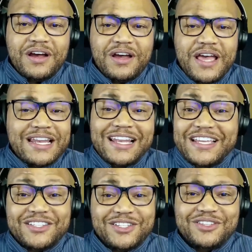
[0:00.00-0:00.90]
at
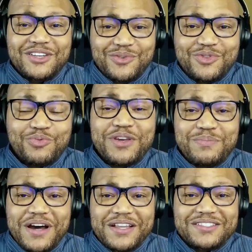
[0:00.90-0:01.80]
least 3
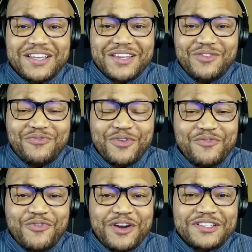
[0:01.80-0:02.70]
months. If
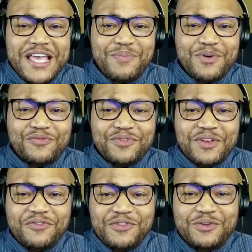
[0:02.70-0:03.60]
for example,
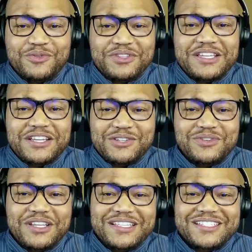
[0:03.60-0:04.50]
if you think that you
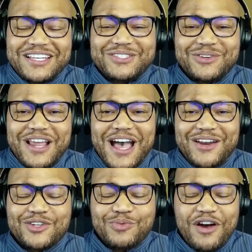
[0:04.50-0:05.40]
need 6 or
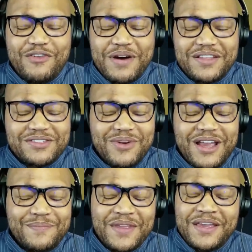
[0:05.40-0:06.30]
9 or 12 months, right?